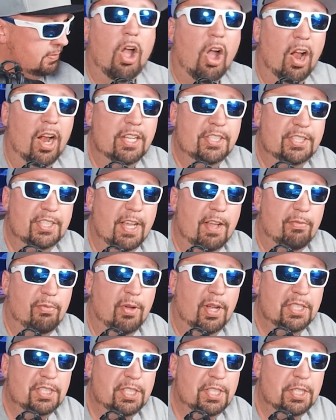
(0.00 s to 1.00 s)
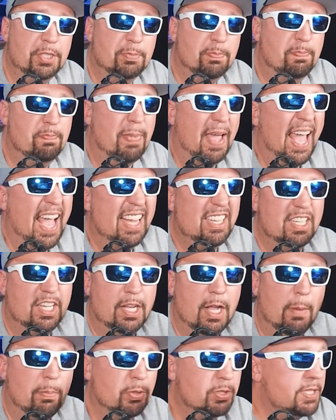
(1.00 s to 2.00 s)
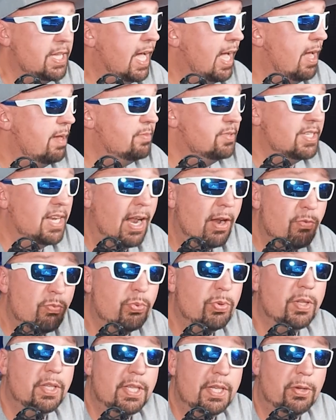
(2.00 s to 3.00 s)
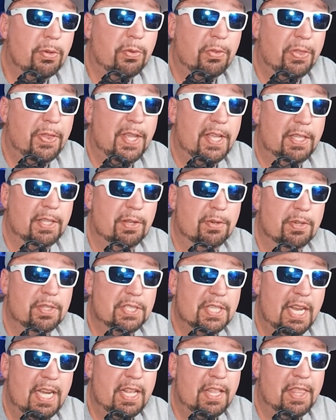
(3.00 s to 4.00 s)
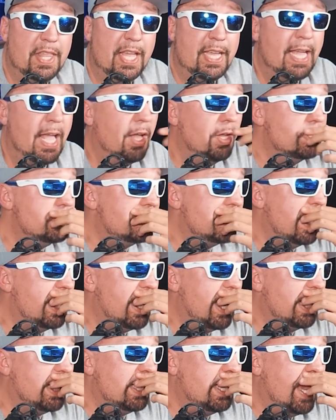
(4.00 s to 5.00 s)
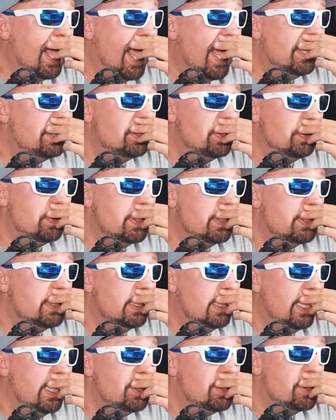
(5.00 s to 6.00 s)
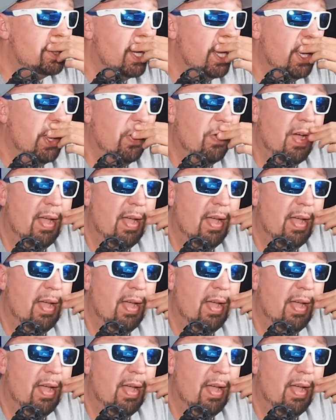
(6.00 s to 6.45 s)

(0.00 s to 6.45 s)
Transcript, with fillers: All right, so I've watched this back a couple times, and I really don't think there is anything else that I can add to it to let you know.